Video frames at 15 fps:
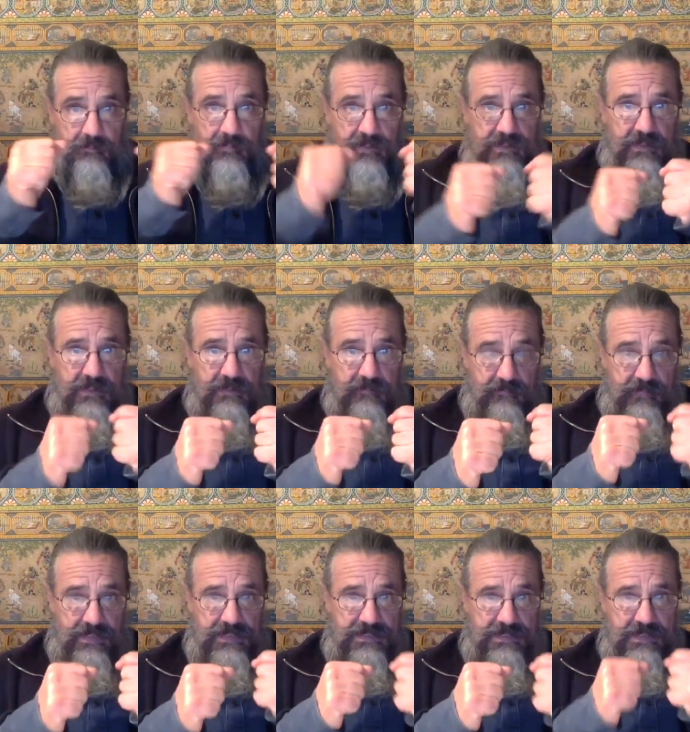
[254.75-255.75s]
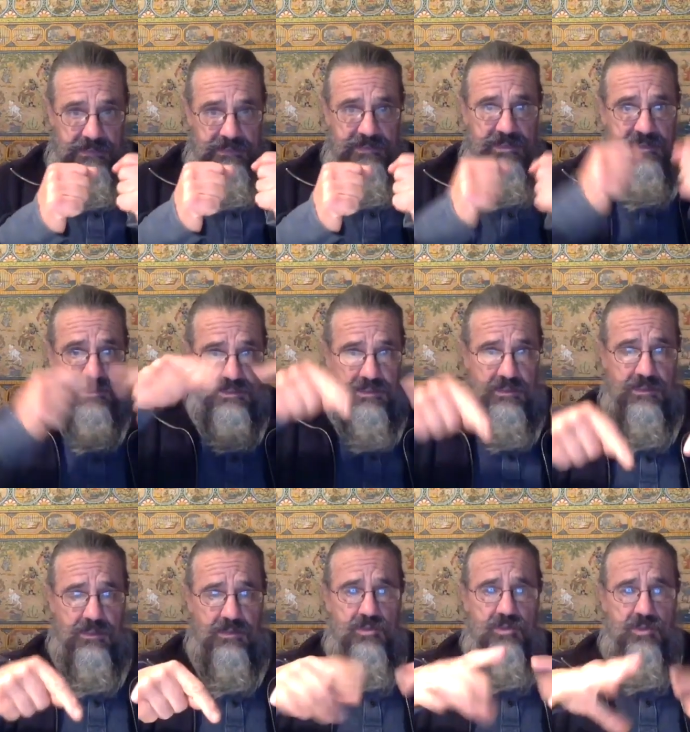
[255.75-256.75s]
But the intelligence is
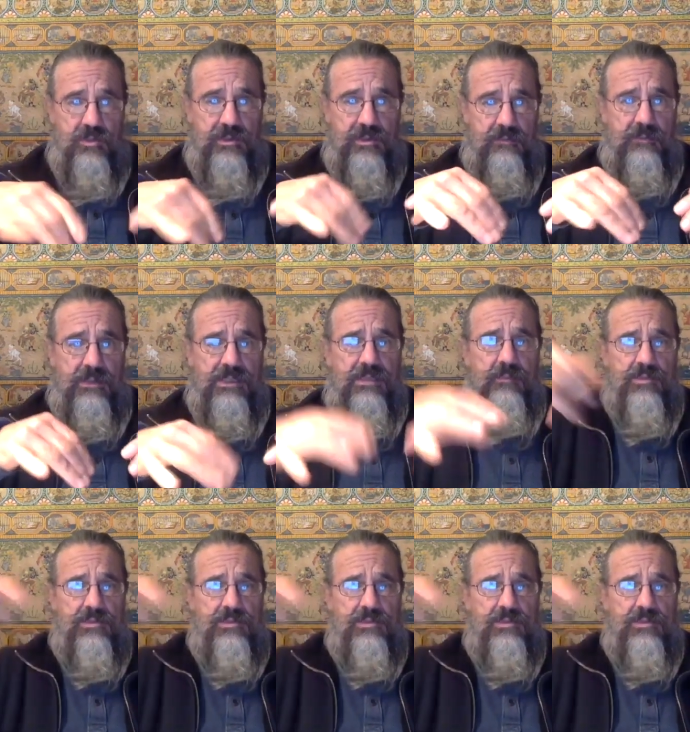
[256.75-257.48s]
controlling the mind,